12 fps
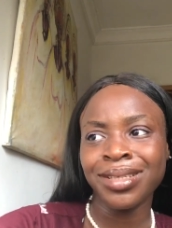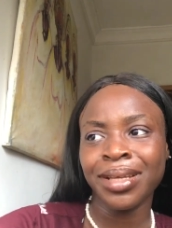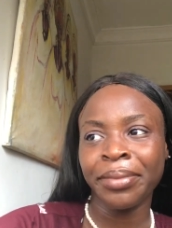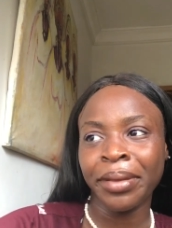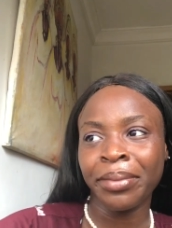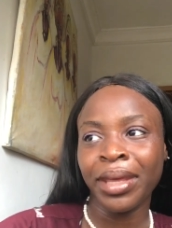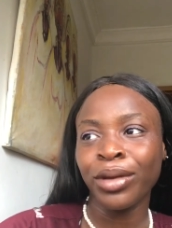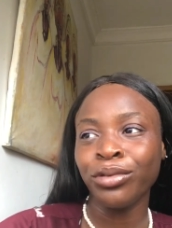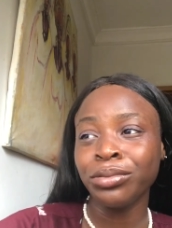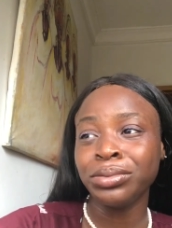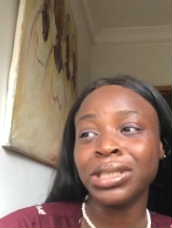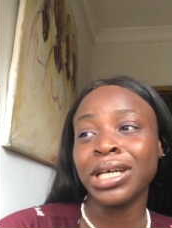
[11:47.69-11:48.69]
And I'm like,
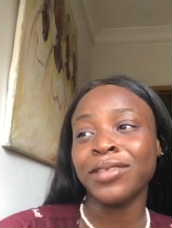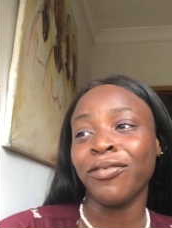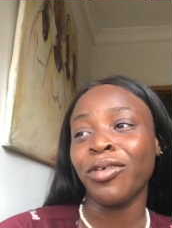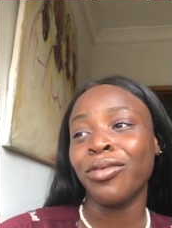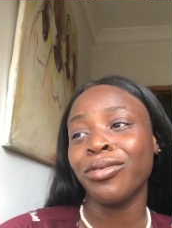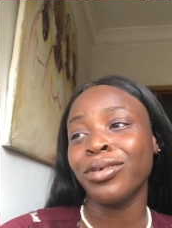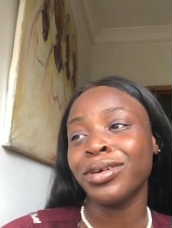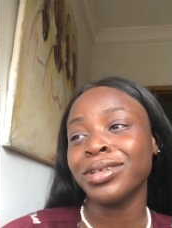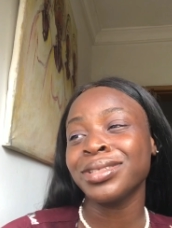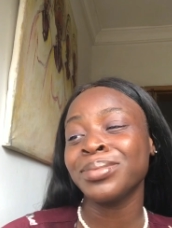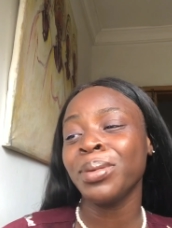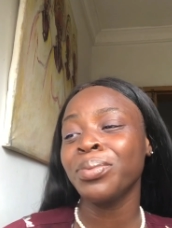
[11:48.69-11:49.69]
group chat for
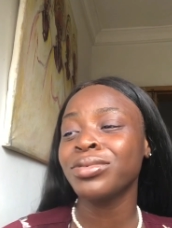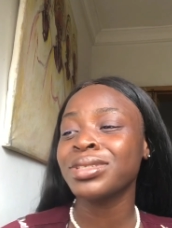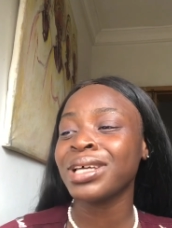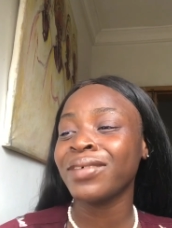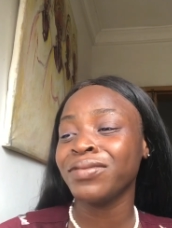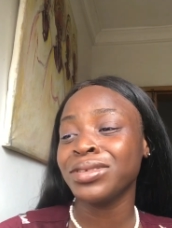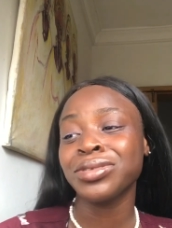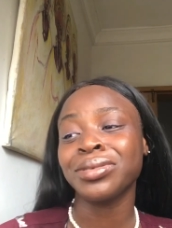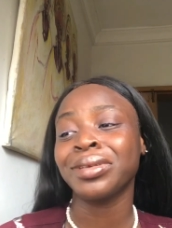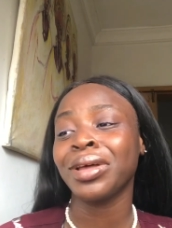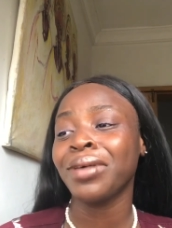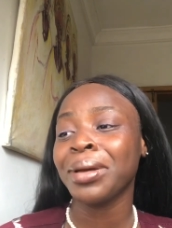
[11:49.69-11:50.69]
what? People will start feeling so
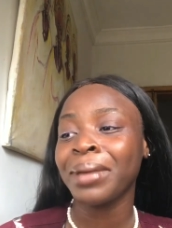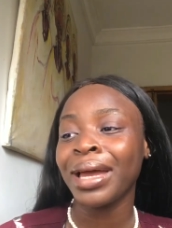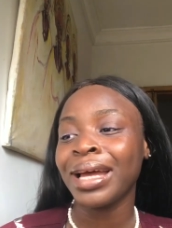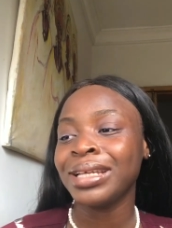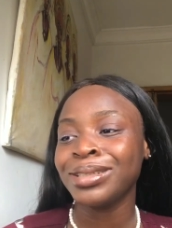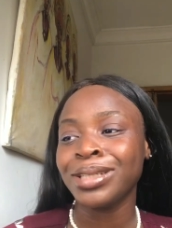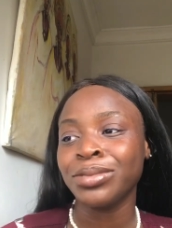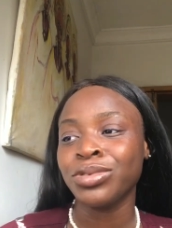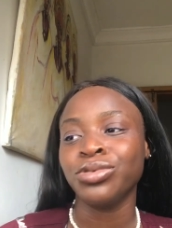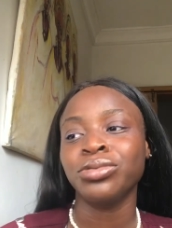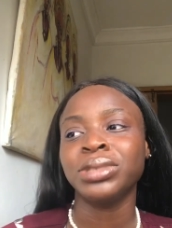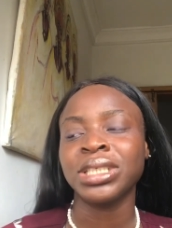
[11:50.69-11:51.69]
that, why am I adding them to
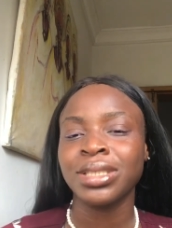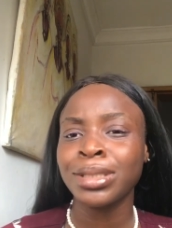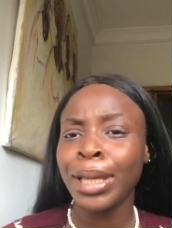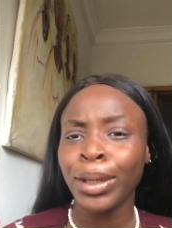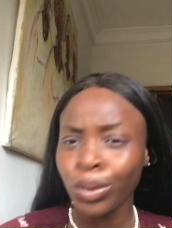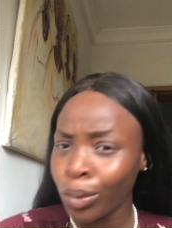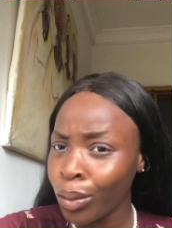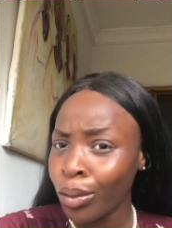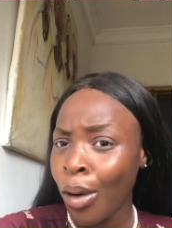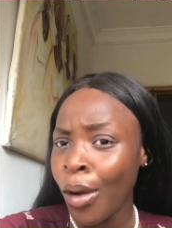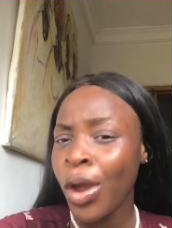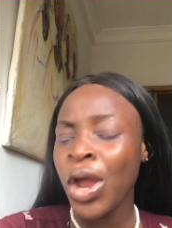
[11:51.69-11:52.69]
group chat? She's like,
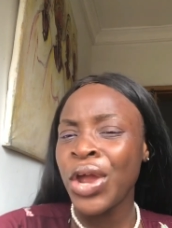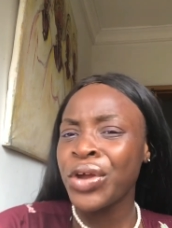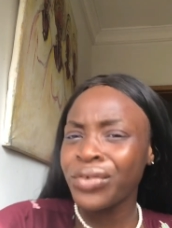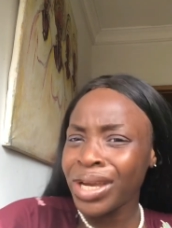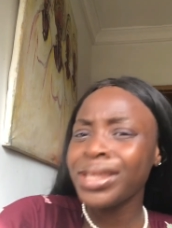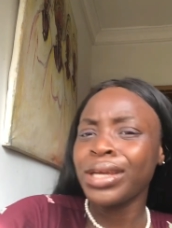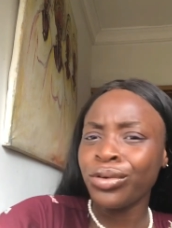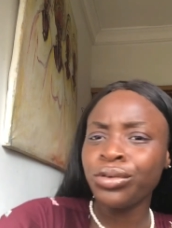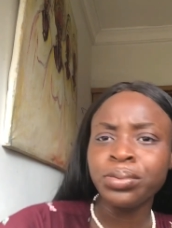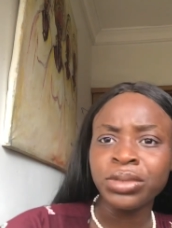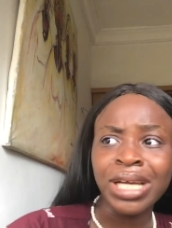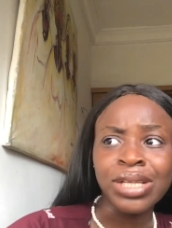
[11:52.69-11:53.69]
no, create a
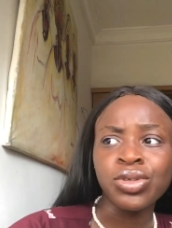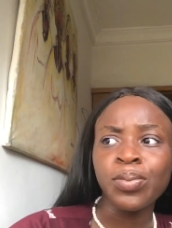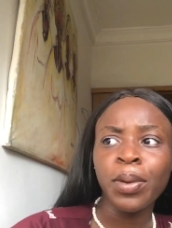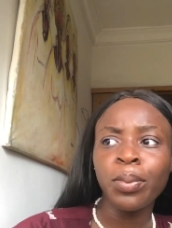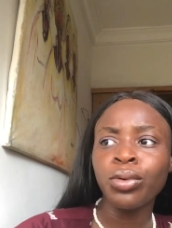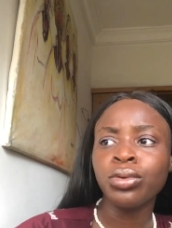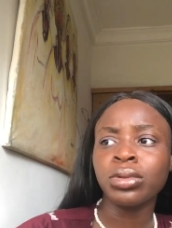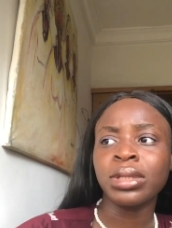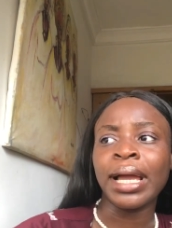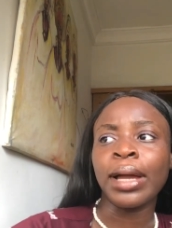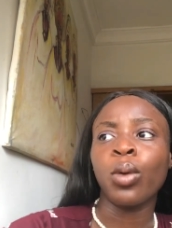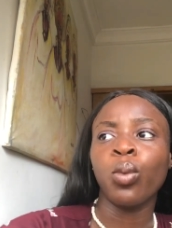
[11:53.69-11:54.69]
group chat so people will know
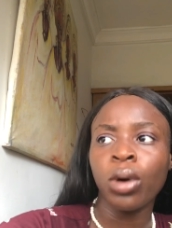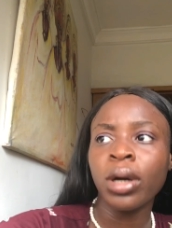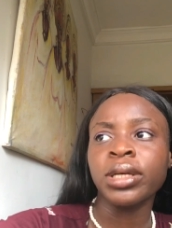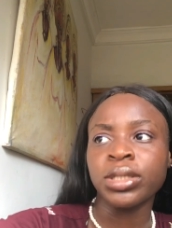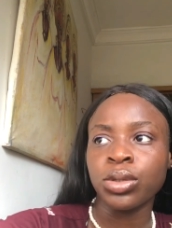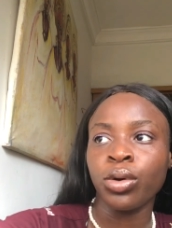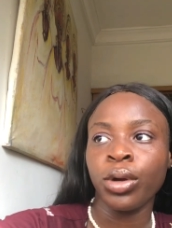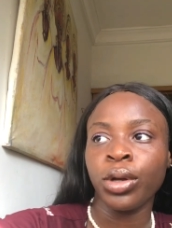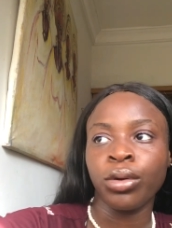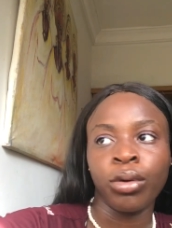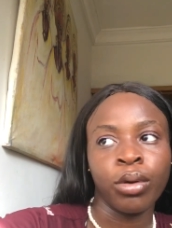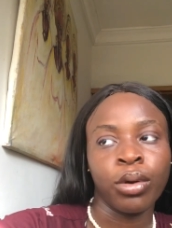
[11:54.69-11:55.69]
like what is
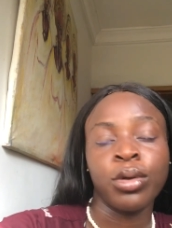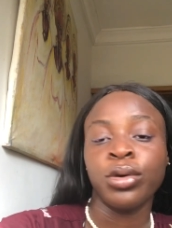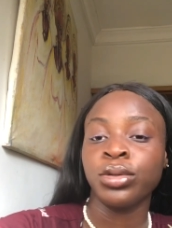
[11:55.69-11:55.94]
going on.